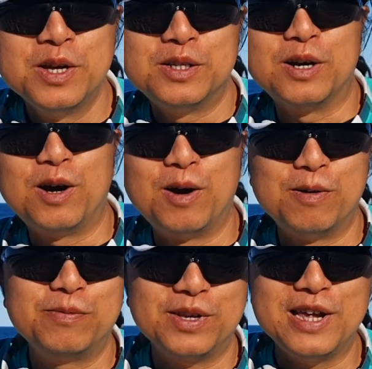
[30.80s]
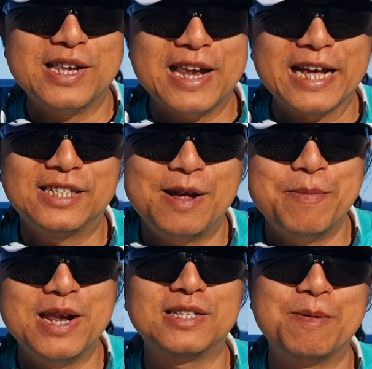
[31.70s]
So in the next 10
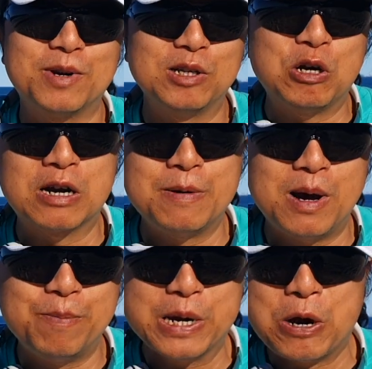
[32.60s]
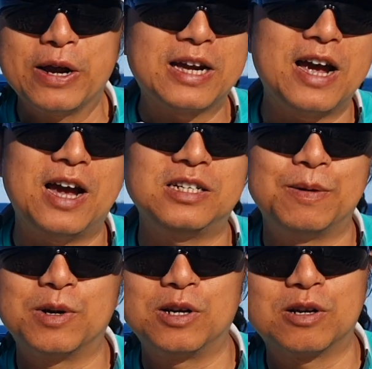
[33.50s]
minutes, I'm going to talk about Bitcoin Cash.
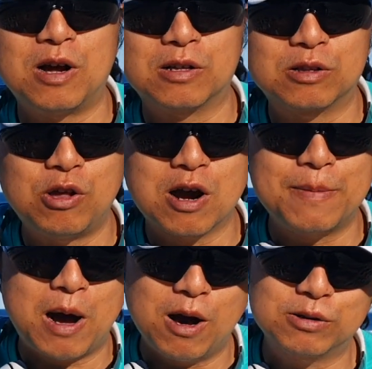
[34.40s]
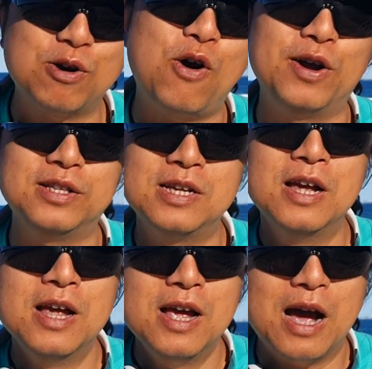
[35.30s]
I'm going to talk about altcoins.
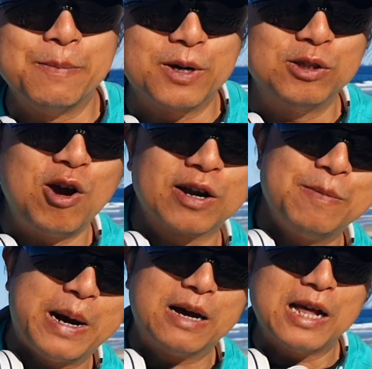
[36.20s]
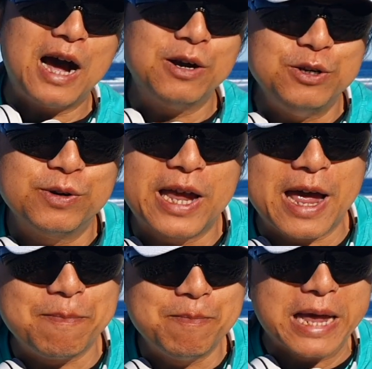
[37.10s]
I'm going to talk about how you
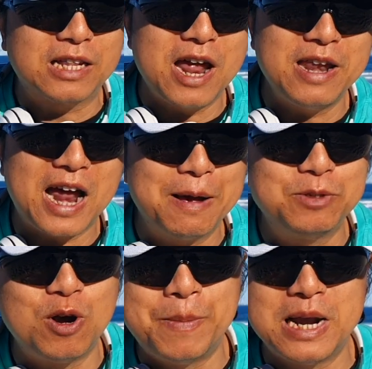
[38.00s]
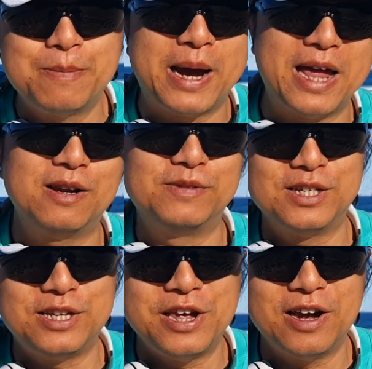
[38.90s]
can make 10 times your money by end of
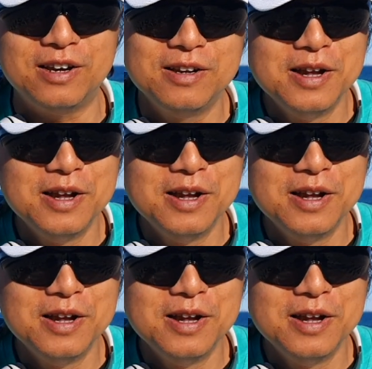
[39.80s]
this year.